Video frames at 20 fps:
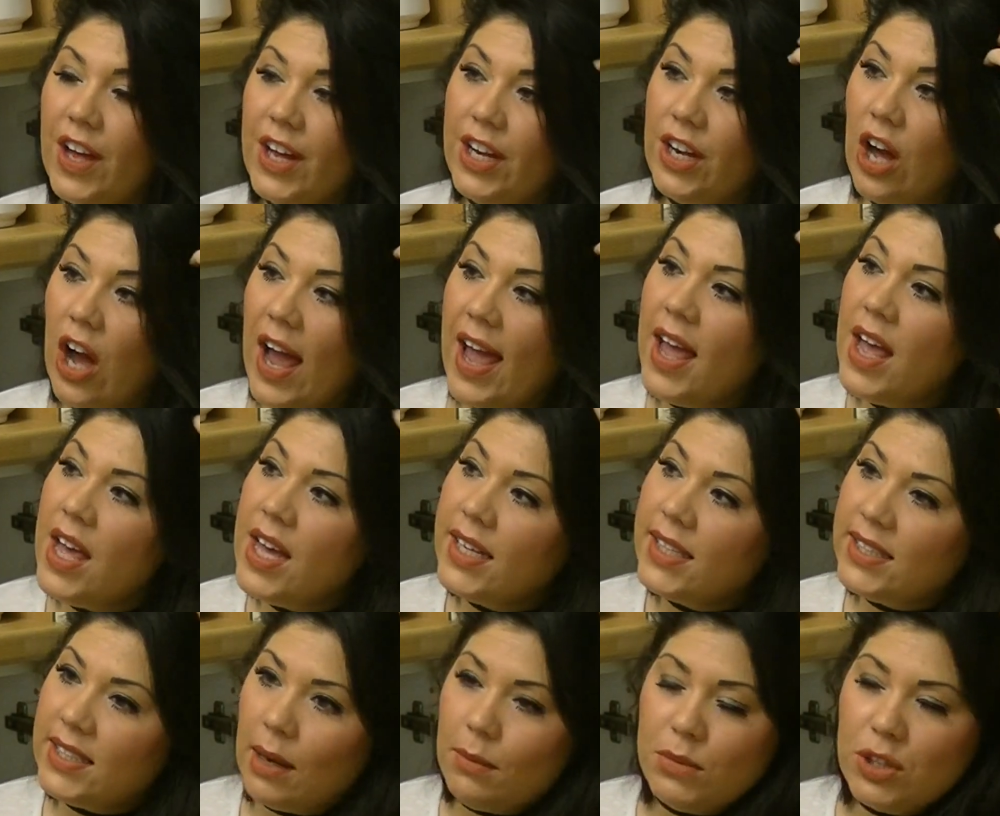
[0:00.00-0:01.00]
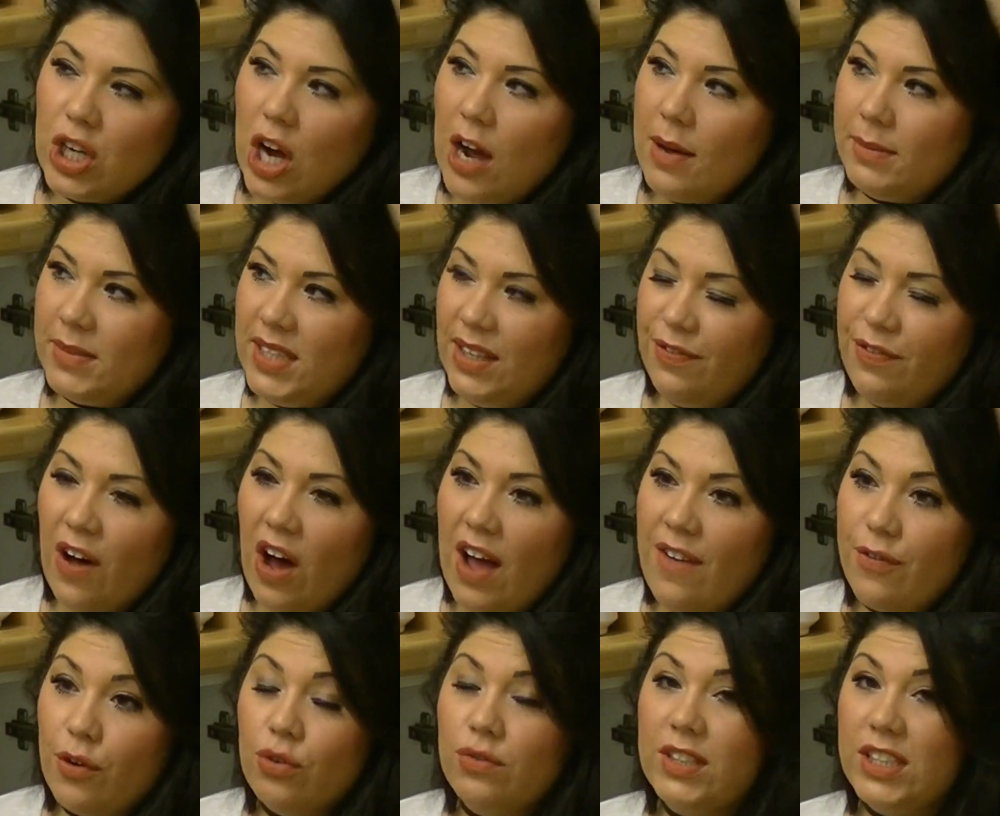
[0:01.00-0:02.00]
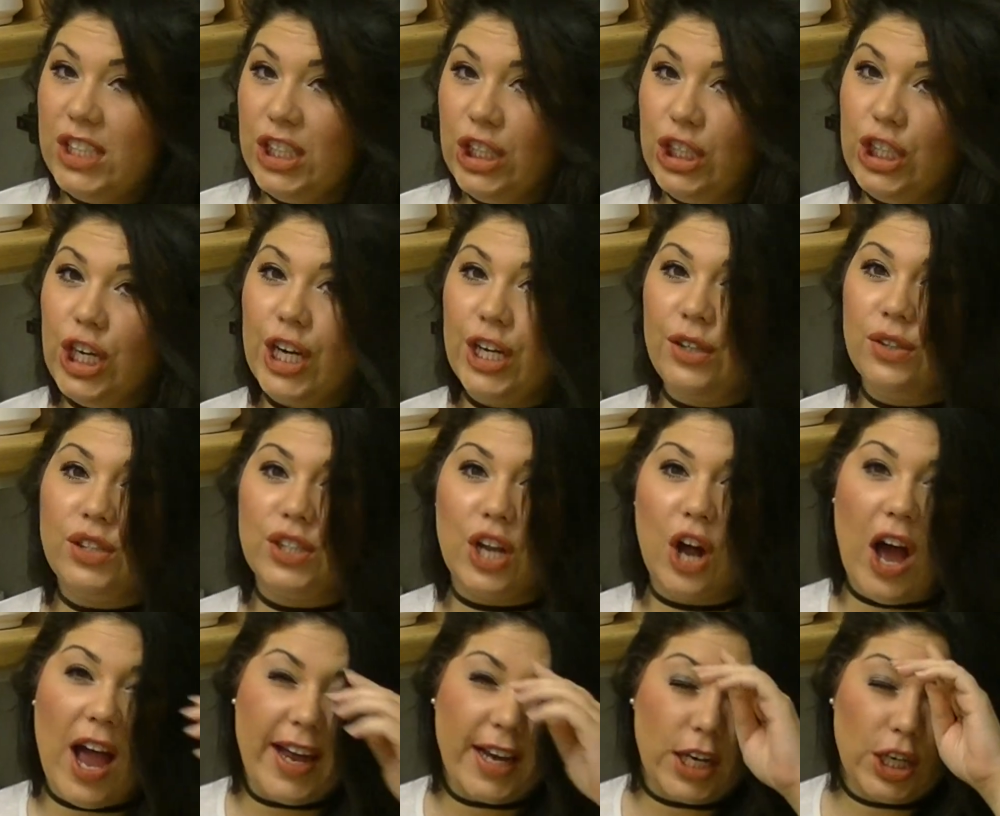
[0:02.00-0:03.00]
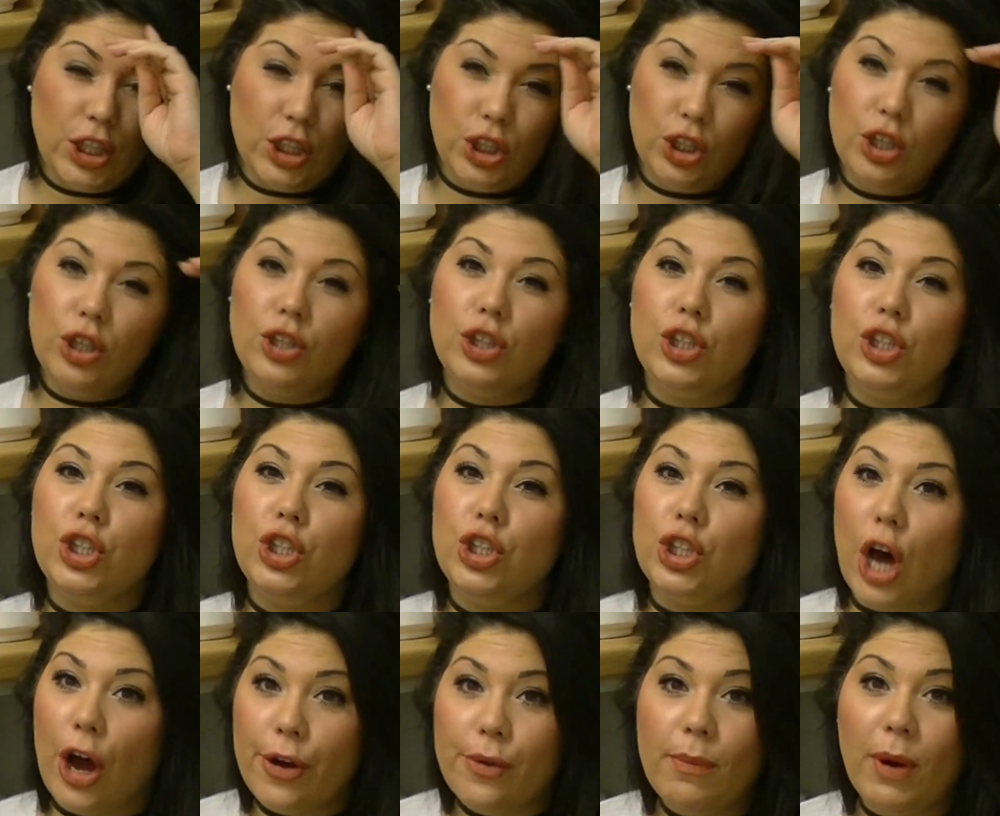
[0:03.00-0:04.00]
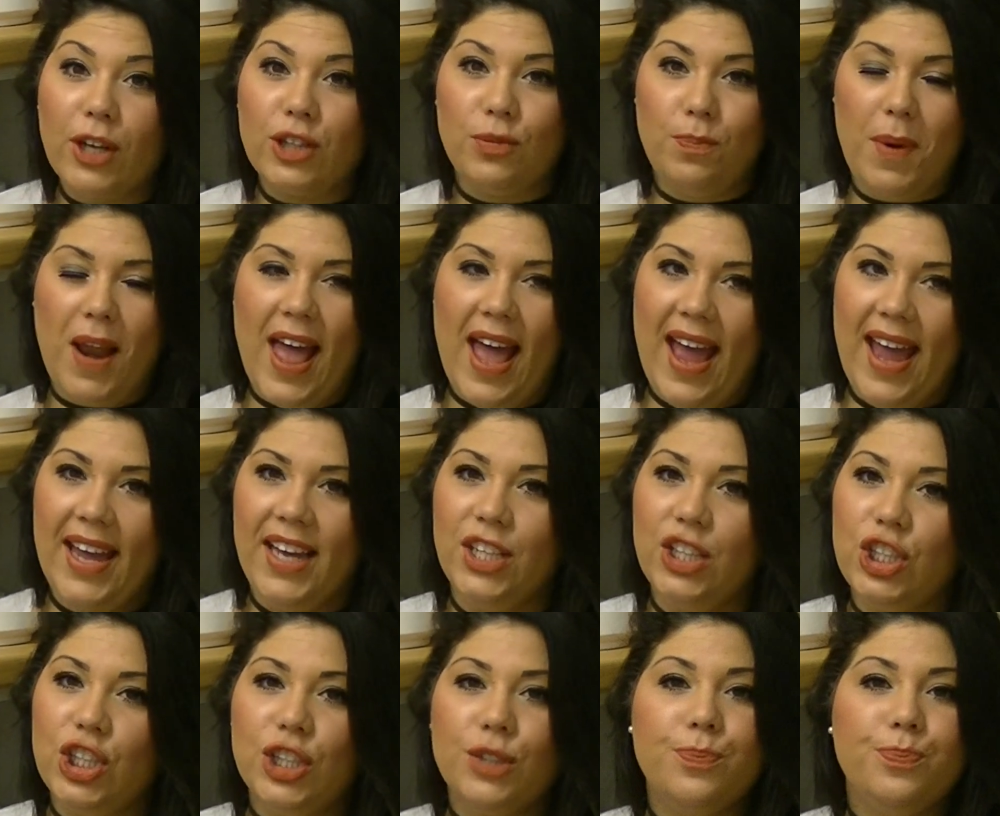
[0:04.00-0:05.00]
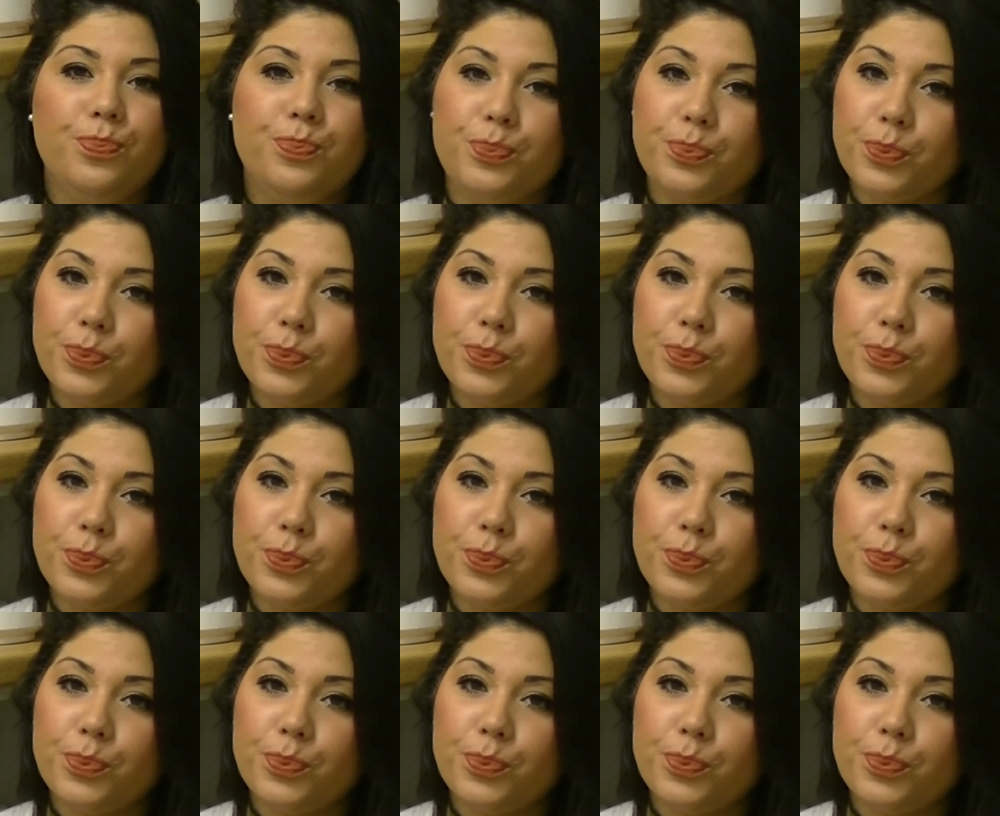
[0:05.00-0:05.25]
And like sometimes if I've already used like so much bleach,